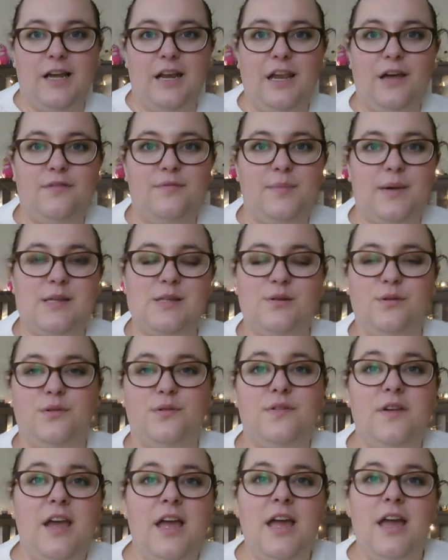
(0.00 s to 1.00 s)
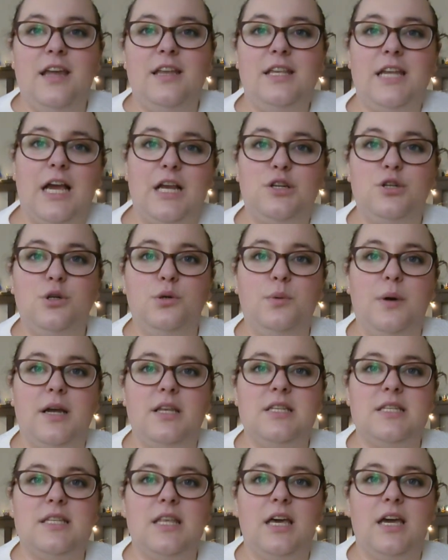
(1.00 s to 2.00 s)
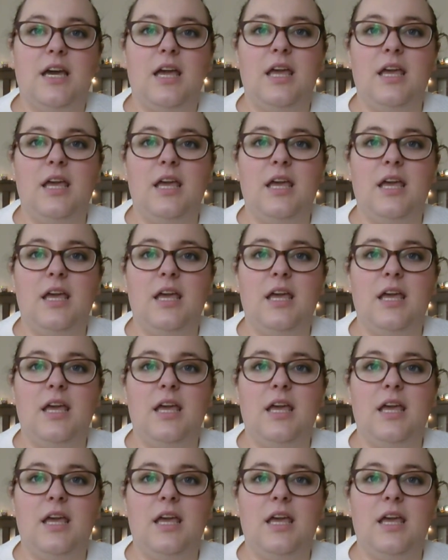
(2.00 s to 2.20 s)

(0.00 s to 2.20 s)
I love my sort of natural ones that